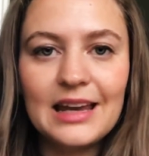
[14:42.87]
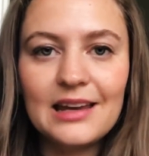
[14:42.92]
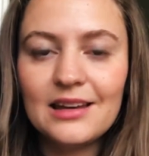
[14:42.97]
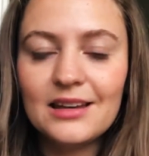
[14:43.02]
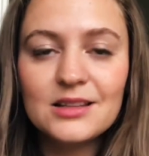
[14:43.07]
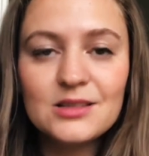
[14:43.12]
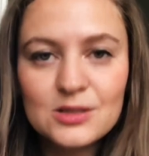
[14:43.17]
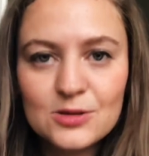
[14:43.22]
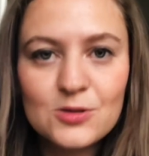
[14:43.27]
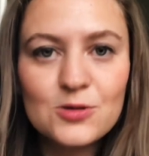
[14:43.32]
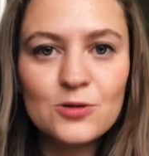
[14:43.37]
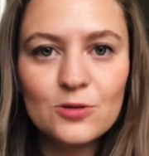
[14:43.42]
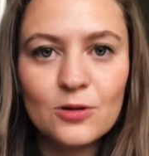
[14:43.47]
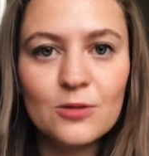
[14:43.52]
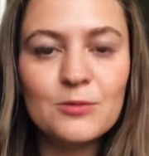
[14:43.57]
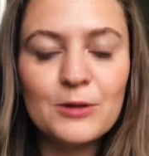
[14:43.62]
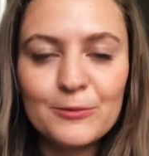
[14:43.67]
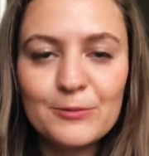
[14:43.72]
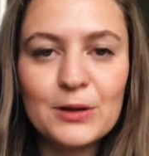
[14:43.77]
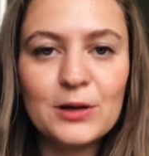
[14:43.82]
it's true,
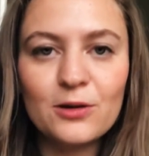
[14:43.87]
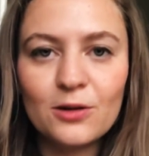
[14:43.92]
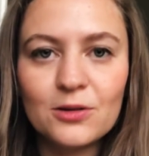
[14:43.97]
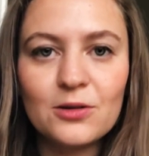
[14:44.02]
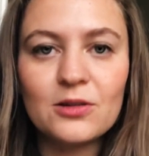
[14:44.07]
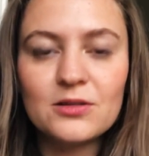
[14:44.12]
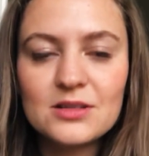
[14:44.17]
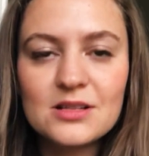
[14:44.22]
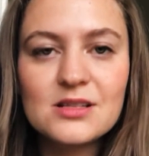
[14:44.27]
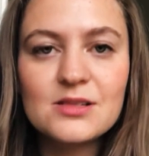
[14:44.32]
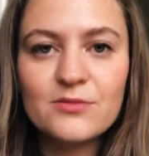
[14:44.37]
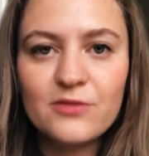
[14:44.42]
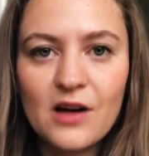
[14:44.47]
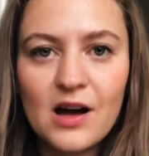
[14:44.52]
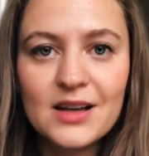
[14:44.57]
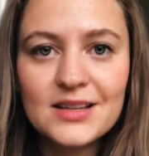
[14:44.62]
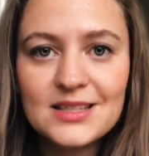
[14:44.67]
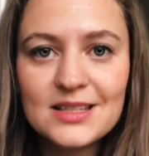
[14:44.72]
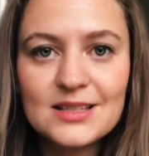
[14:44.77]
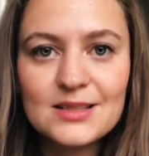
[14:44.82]
maybe you're not as
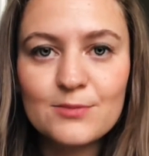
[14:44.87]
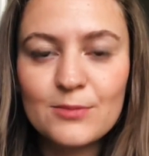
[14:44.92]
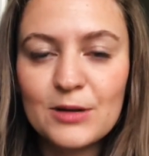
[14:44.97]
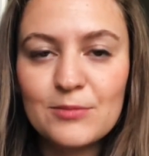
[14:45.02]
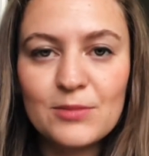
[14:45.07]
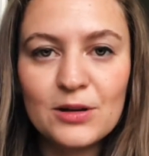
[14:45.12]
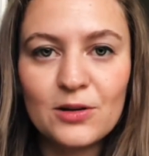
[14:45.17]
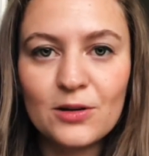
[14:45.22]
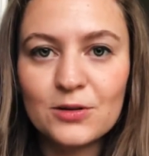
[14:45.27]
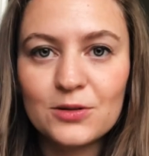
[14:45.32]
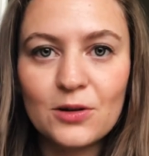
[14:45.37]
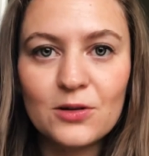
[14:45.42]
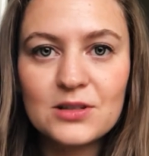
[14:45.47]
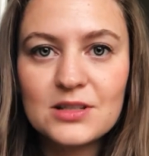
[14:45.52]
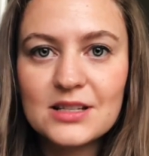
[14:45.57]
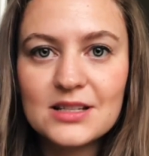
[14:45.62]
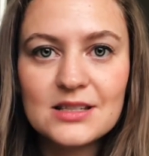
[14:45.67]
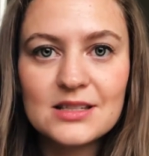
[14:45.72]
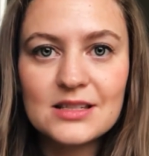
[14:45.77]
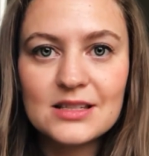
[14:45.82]
fast, maybe you're
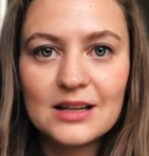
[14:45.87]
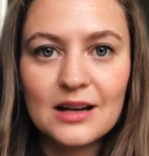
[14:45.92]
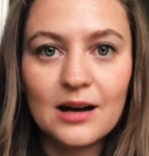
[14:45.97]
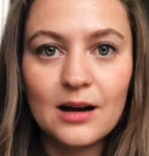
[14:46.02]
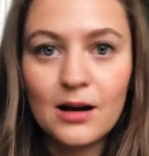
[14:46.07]
not as